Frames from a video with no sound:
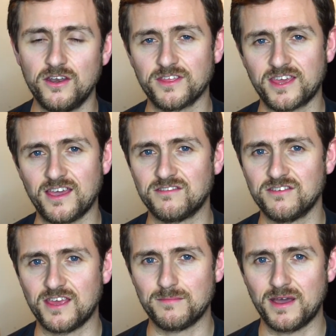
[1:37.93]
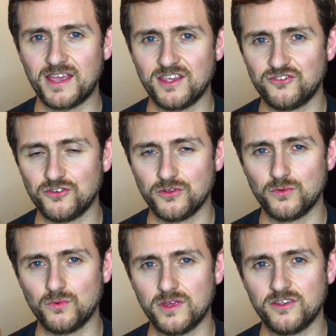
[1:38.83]
other cases, they might
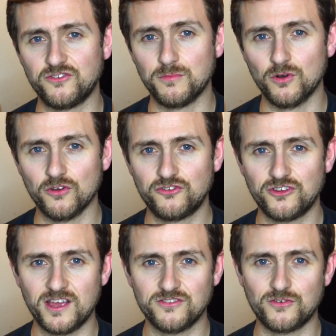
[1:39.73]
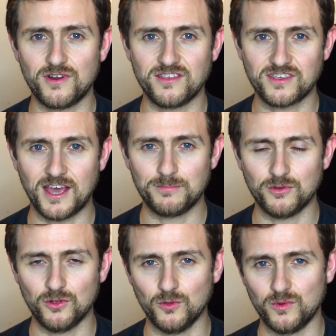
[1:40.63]
issue more shares to raise
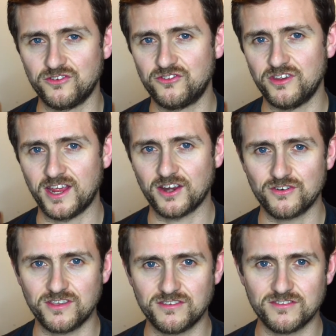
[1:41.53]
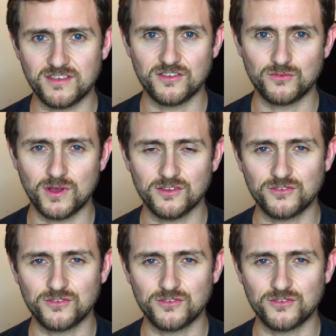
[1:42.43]
capital, which increases it as well.